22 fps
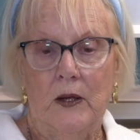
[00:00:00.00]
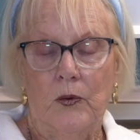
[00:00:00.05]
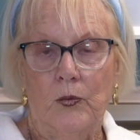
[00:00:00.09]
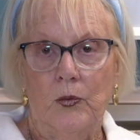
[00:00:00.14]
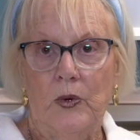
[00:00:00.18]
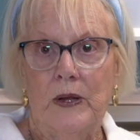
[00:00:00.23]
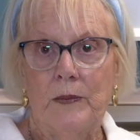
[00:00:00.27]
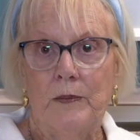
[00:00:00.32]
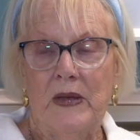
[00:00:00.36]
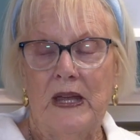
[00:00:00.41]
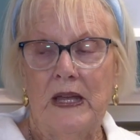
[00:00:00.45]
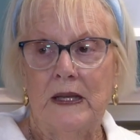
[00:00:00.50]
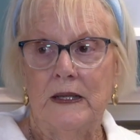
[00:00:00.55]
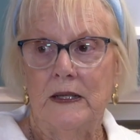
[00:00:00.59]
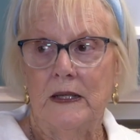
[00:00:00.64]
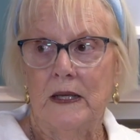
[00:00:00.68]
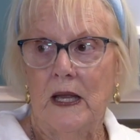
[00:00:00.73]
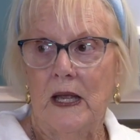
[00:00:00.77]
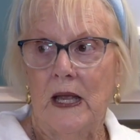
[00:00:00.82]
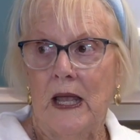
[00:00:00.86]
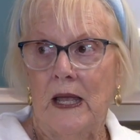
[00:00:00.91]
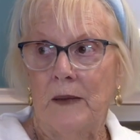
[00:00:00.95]
we met
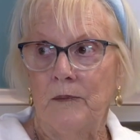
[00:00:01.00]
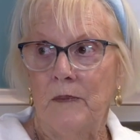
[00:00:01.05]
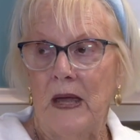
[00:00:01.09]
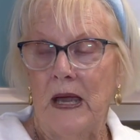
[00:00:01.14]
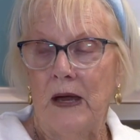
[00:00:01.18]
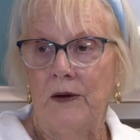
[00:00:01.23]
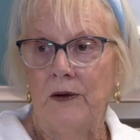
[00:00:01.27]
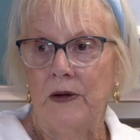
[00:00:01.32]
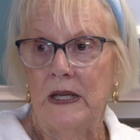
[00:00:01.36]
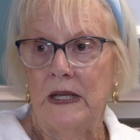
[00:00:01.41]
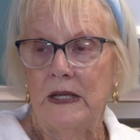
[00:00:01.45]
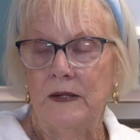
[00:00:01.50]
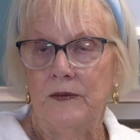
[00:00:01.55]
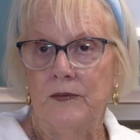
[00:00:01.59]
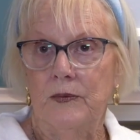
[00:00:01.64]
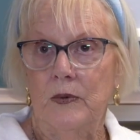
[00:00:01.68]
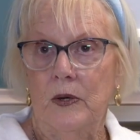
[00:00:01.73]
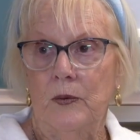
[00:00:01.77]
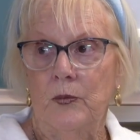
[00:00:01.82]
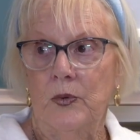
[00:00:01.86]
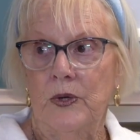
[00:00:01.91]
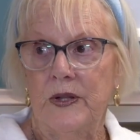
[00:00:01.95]
and married
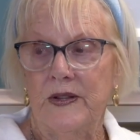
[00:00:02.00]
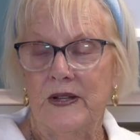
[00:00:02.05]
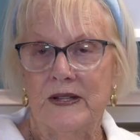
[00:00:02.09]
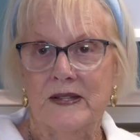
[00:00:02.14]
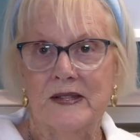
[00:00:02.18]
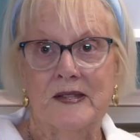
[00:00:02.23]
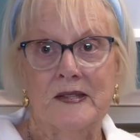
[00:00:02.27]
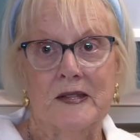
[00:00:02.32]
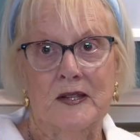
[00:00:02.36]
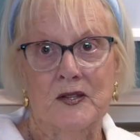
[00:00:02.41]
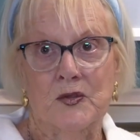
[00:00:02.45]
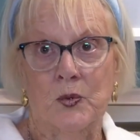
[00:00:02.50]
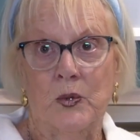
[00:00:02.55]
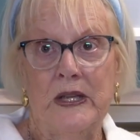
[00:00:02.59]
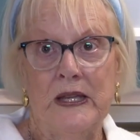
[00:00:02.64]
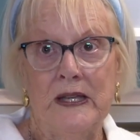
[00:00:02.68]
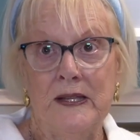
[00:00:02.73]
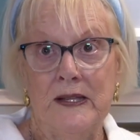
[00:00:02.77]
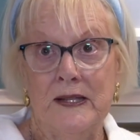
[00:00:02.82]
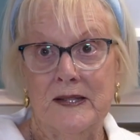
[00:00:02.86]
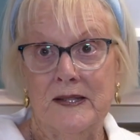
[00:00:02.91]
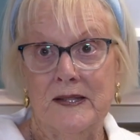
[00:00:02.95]
within 6
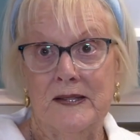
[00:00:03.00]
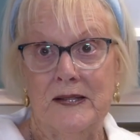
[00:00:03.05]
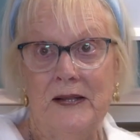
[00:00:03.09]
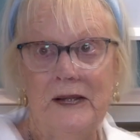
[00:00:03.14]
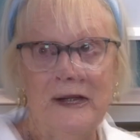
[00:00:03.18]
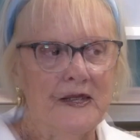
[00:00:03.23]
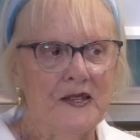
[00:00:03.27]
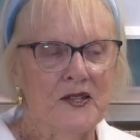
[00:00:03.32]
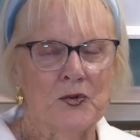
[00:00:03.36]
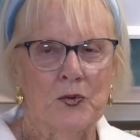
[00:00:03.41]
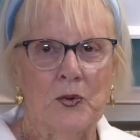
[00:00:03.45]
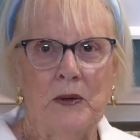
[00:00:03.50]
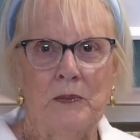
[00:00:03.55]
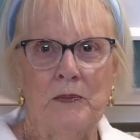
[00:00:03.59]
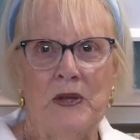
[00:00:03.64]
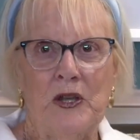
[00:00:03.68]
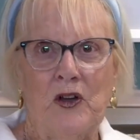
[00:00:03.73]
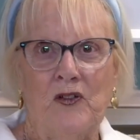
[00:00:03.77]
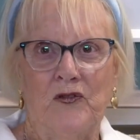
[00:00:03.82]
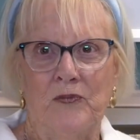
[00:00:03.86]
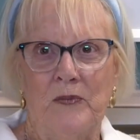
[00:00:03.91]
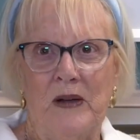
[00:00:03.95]
weeks. He swept
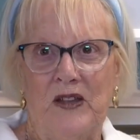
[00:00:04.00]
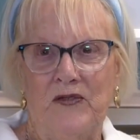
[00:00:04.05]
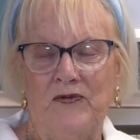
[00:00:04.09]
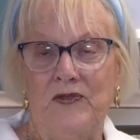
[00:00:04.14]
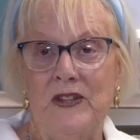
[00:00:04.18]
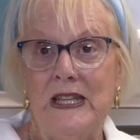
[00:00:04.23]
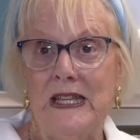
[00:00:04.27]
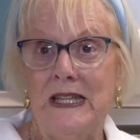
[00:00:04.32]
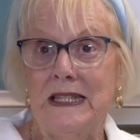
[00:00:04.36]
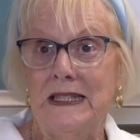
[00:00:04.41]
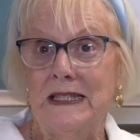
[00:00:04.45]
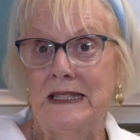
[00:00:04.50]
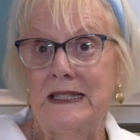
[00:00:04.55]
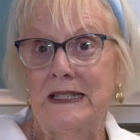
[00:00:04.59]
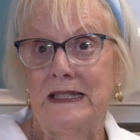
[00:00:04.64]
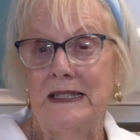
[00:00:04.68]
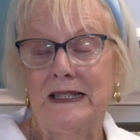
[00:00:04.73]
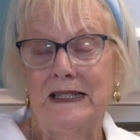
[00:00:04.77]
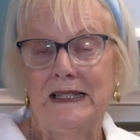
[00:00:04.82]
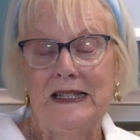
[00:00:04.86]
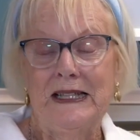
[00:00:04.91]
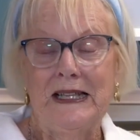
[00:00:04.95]
me off my feet
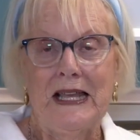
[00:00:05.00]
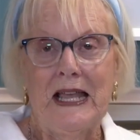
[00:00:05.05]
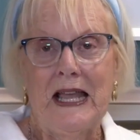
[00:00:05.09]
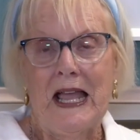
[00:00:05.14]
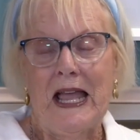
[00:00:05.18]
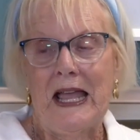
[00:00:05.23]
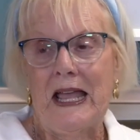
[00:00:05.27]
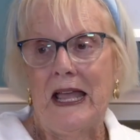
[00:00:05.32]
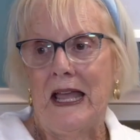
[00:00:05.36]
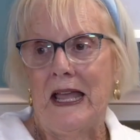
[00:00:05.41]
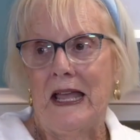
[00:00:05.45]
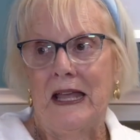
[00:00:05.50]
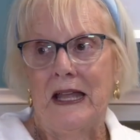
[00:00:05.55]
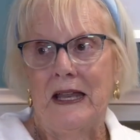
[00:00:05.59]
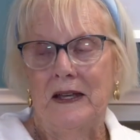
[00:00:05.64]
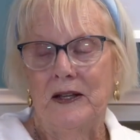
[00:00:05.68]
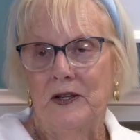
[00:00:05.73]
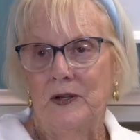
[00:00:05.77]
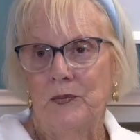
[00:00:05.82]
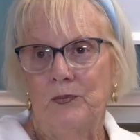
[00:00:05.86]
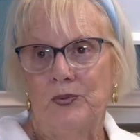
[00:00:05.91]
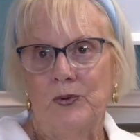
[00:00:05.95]

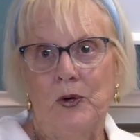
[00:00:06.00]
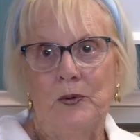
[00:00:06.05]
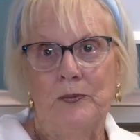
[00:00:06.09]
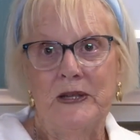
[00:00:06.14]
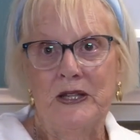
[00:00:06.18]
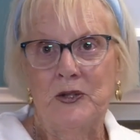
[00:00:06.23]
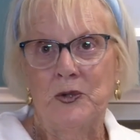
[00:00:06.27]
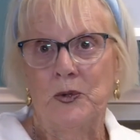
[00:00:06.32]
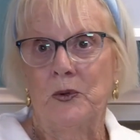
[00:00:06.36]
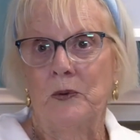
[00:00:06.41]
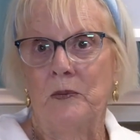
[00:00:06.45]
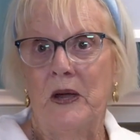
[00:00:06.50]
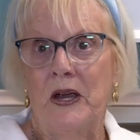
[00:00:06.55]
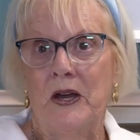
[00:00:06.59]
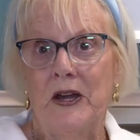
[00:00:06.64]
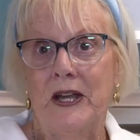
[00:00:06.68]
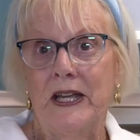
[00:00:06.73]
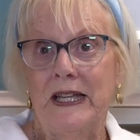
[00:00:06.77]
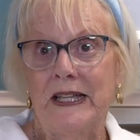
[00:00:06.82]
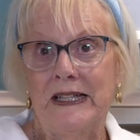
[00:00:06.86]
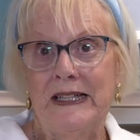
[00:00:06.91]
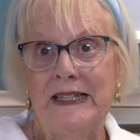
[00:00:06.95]
and brought me to
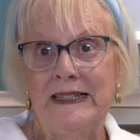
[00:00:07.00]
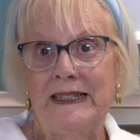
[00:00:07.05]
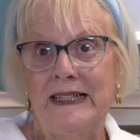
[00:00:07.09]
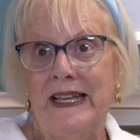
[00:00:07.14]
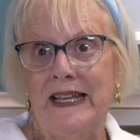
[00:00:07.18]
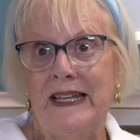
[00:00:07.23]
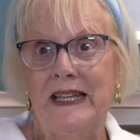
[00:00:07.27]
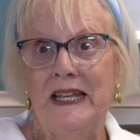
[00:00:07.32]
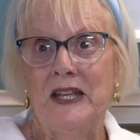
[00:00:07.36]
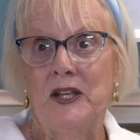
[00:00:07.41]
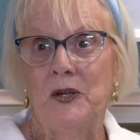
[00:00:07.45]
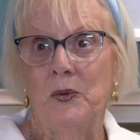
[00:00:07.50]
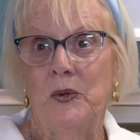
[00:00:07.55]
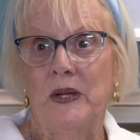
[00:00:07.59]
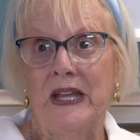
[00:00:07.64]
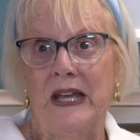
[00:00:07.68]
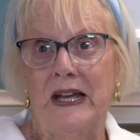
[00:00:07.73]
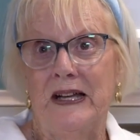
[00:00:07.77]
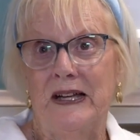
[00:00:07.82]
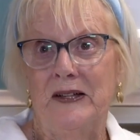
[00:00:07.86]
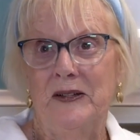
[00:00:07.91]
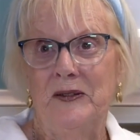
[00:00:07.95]
America, and here we
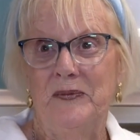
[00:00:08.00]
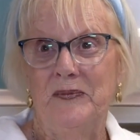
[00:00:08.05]
are.